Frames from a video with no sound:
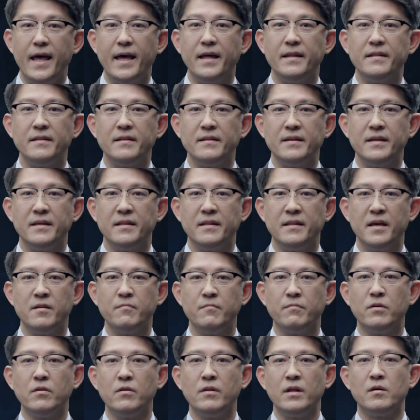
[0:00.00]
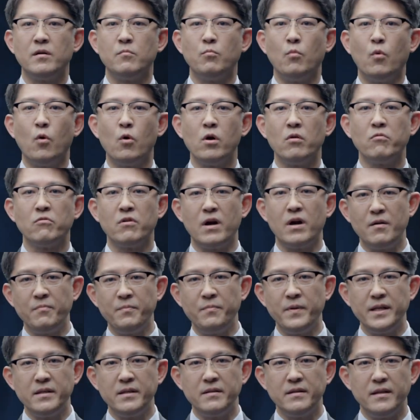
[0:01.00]
and enable a more
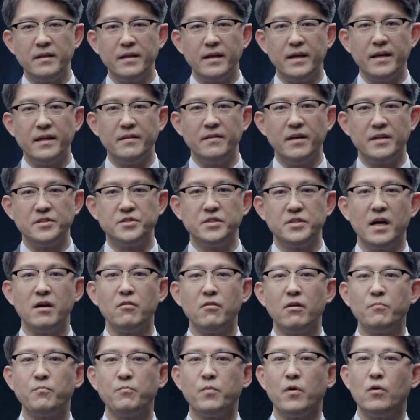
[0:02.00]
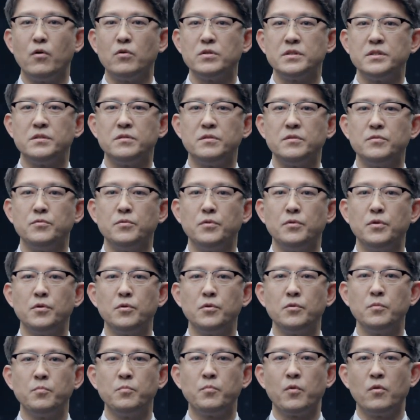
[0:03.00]
rapid and agile approach to
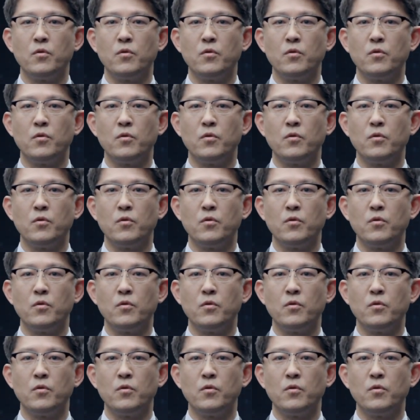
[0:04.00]
new